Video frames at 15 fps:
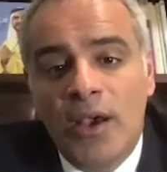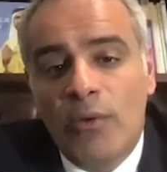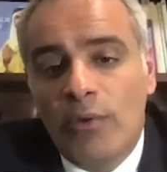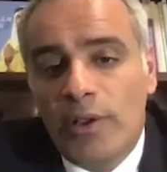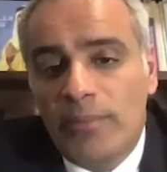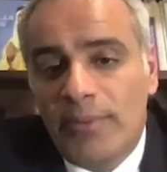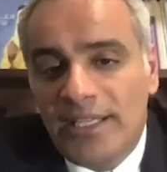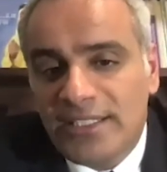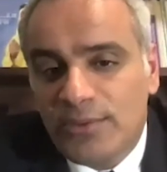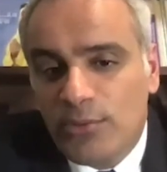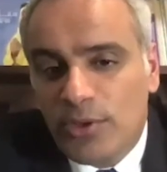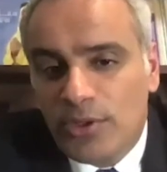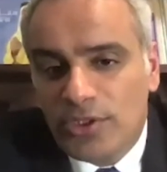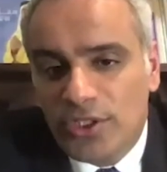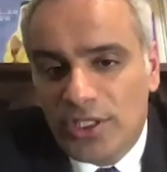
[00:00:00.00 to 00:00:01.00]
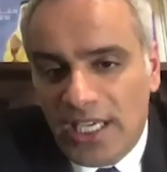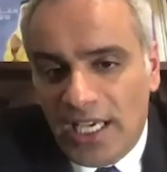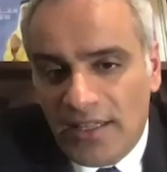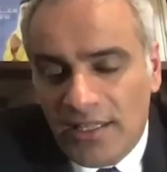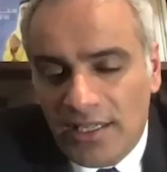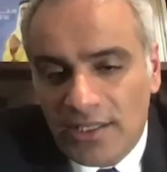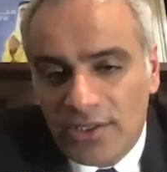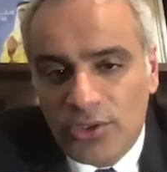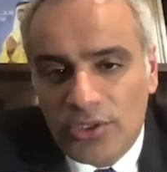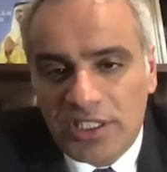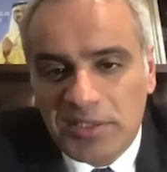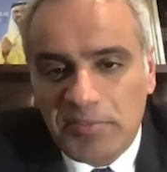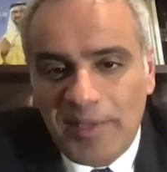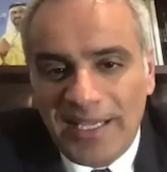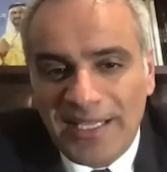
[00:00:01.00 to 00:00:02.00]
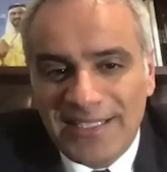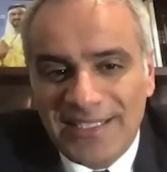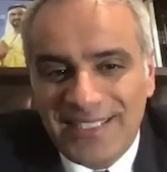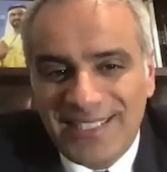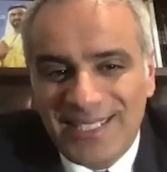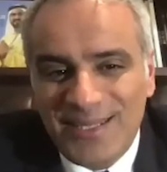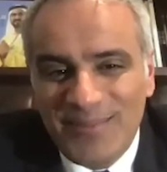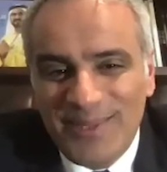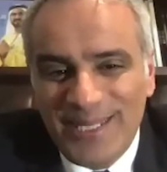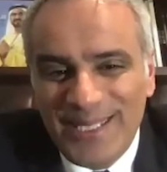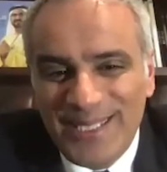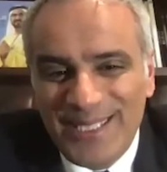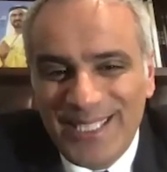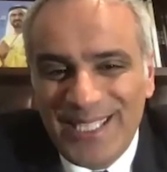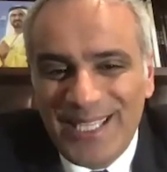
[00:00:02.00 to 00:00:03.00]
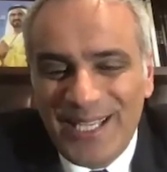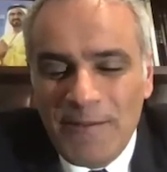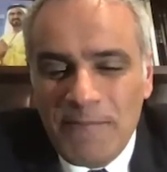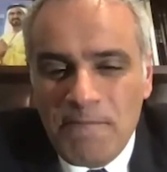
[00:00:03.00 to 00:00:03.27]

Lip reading: We must work together to expand a community